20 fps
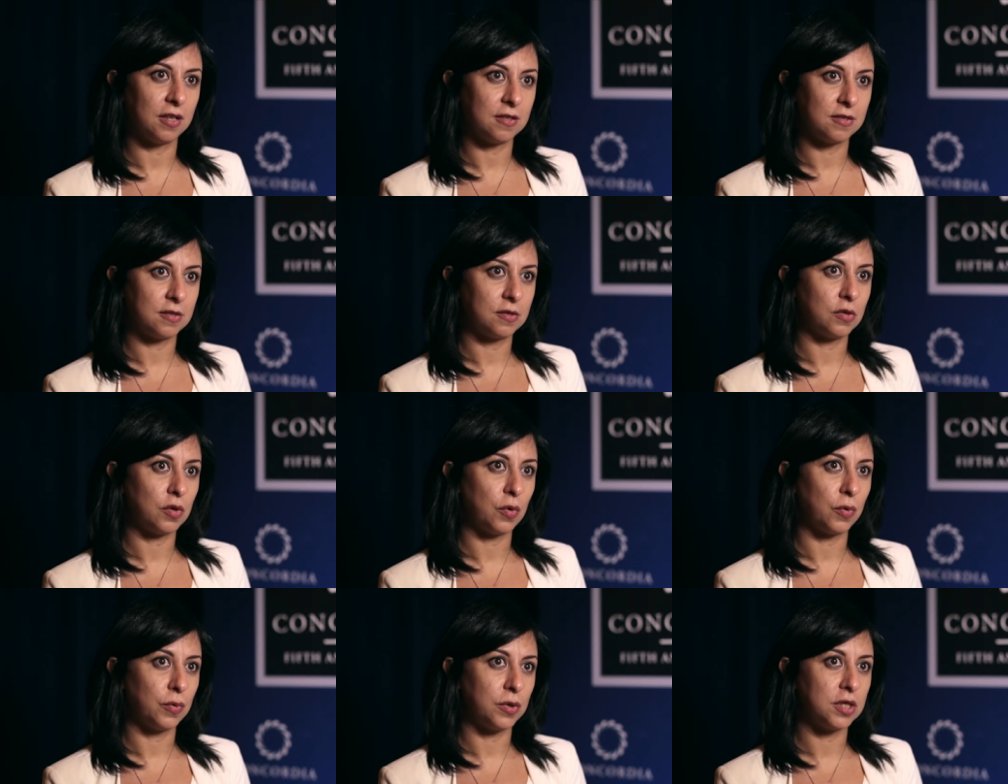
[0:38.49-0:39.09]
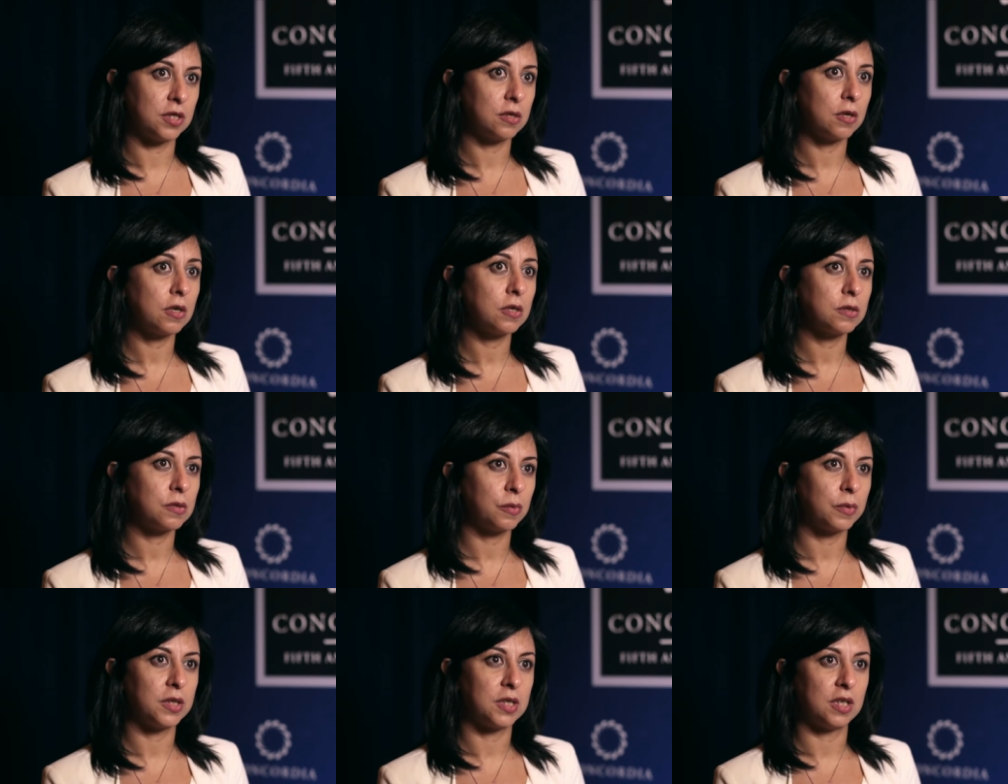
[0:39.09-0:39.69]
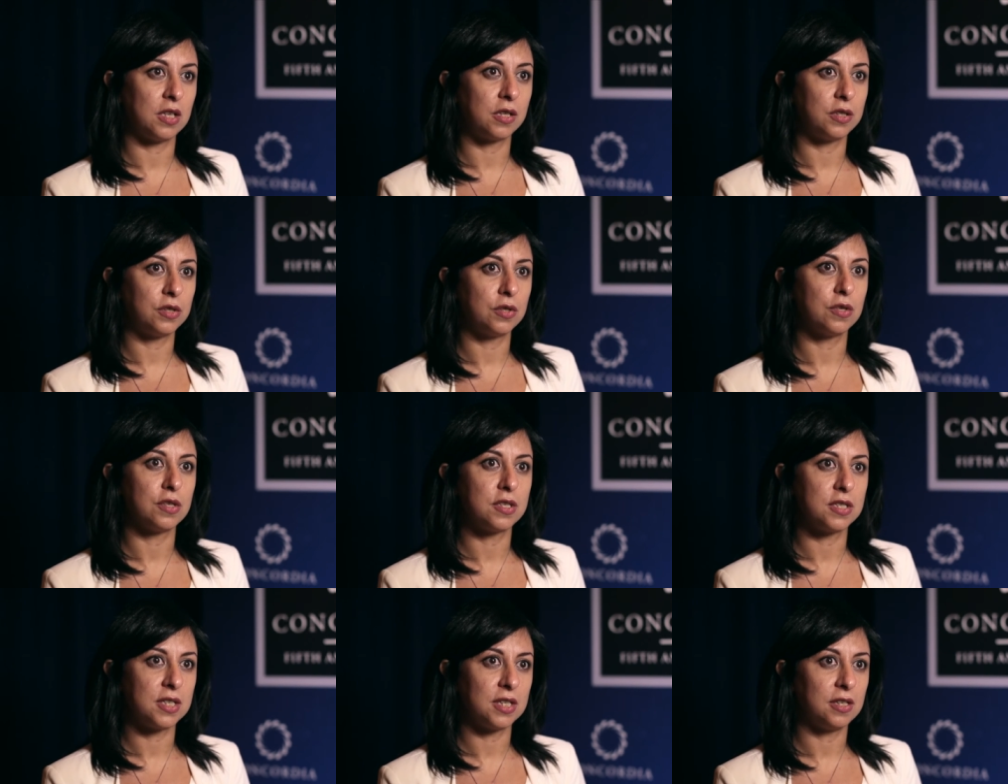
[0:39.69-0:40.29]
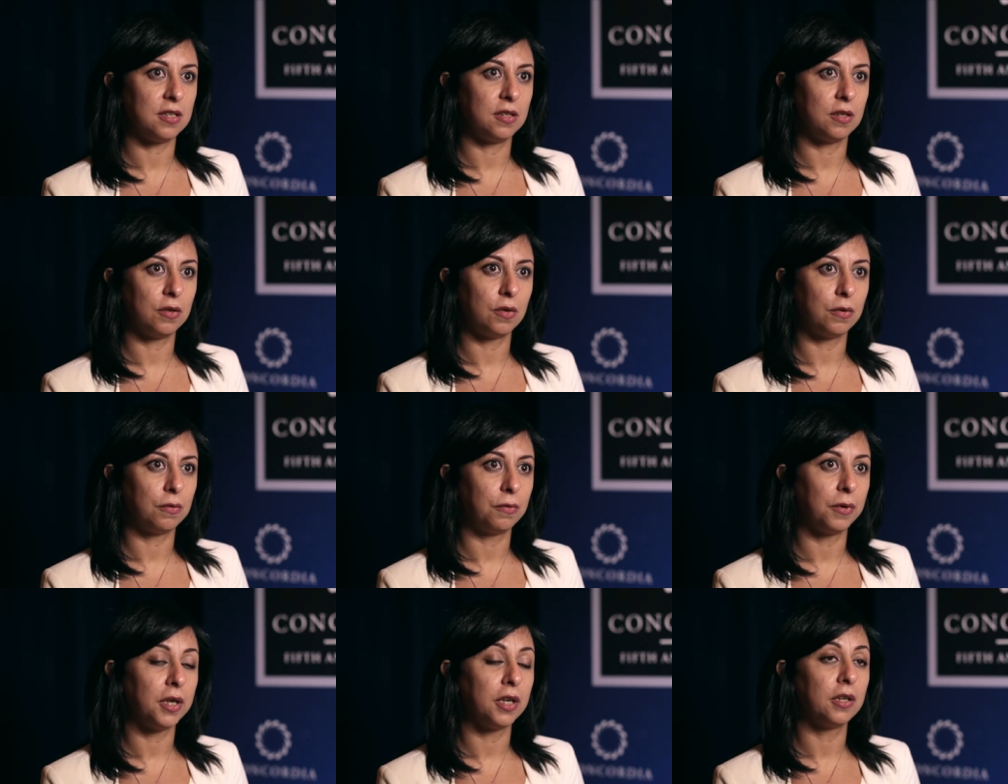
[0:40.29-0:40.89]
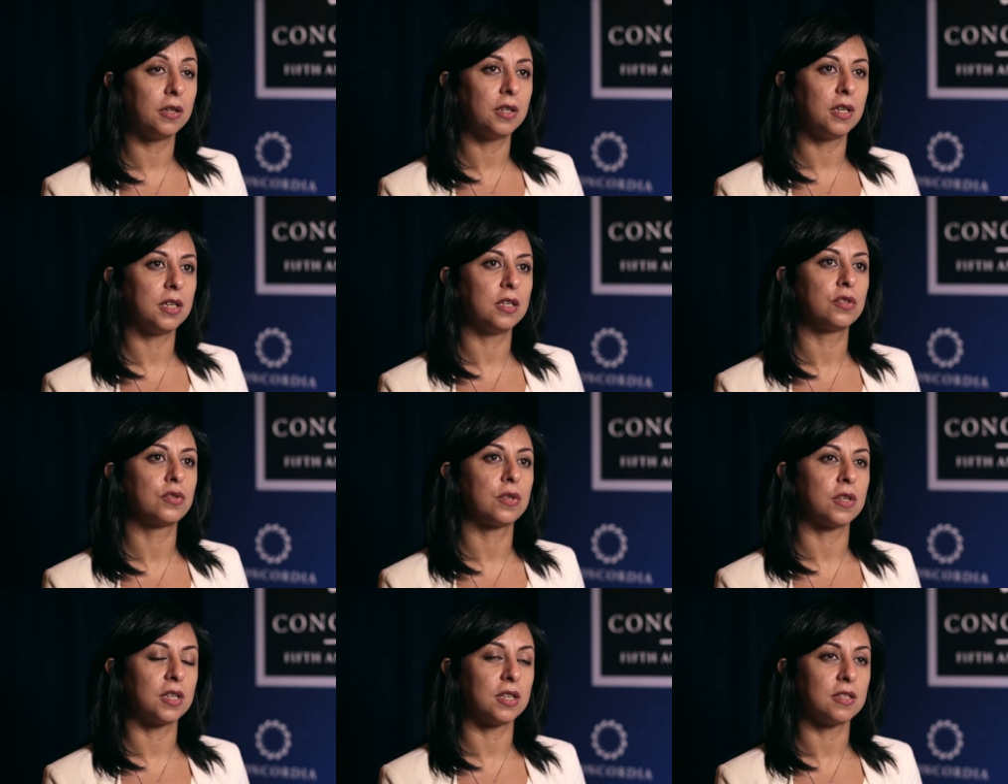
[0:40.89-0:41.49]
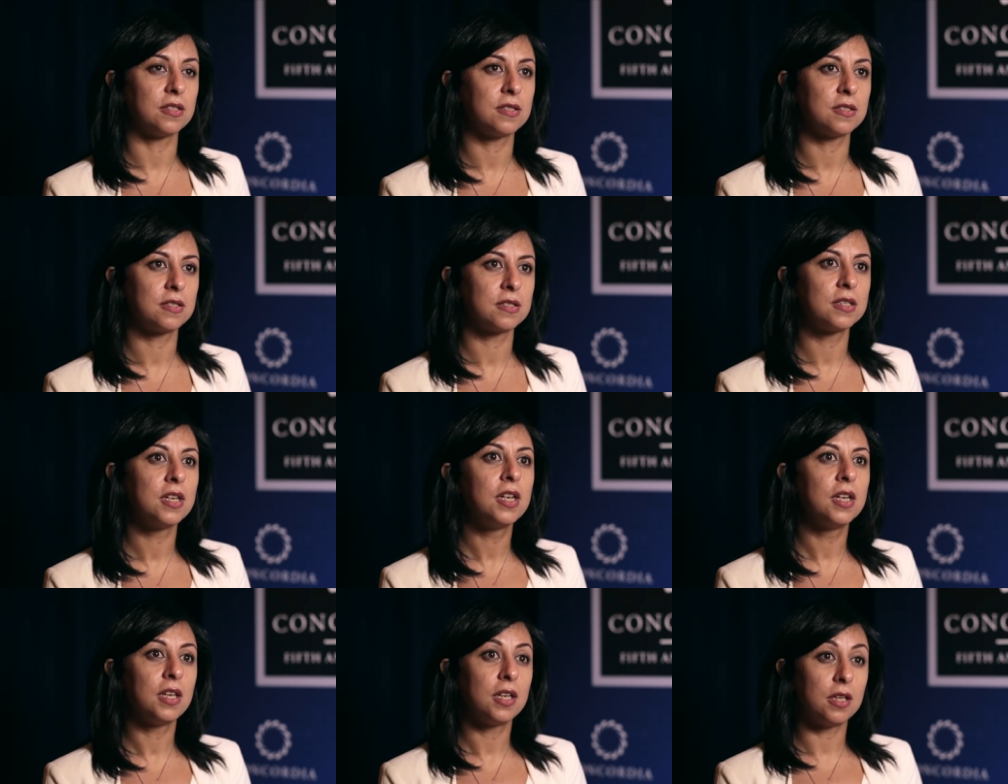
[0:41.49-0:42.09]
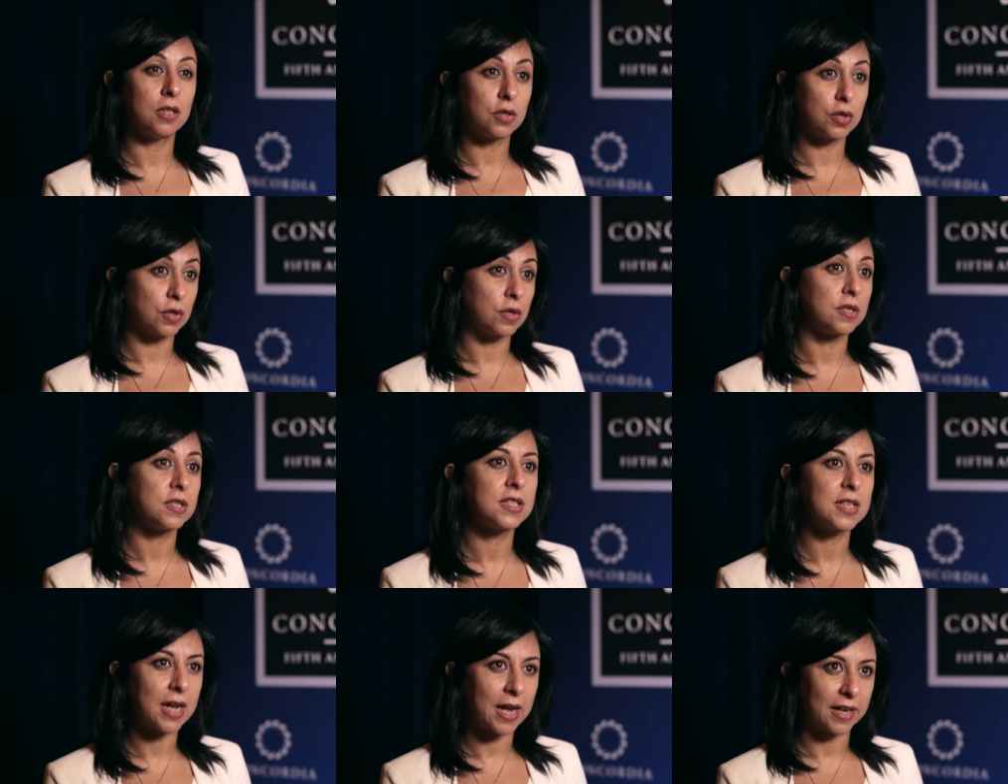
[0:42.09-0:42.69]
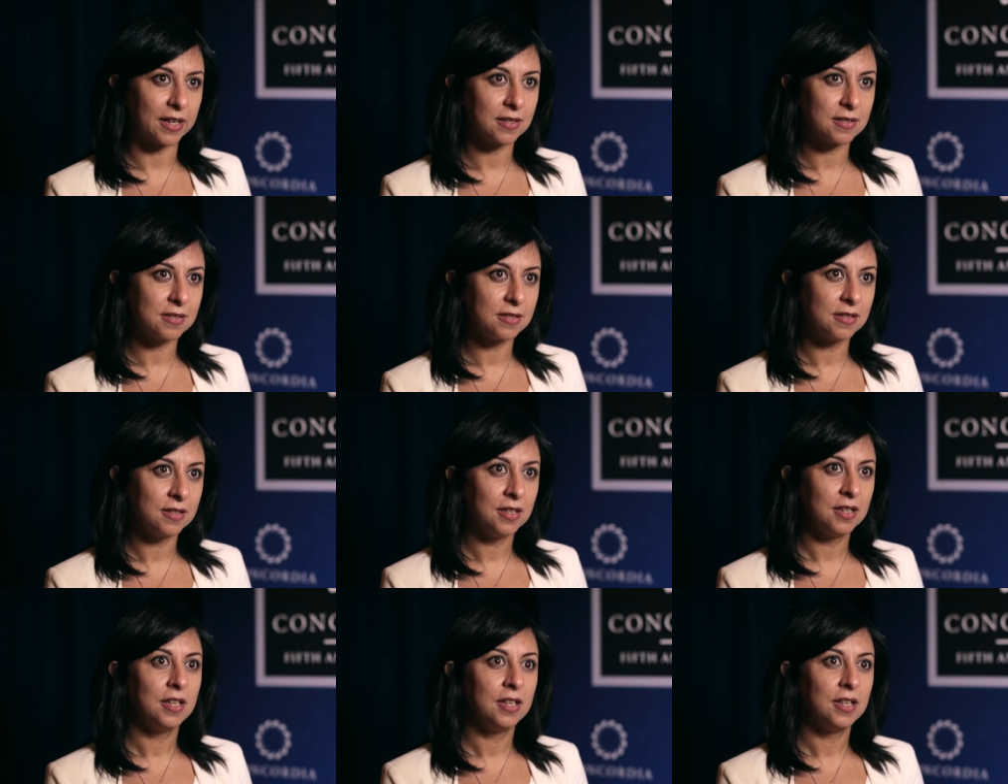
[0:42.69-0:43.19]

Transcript: So it starts with the understanding of where the interests intersect,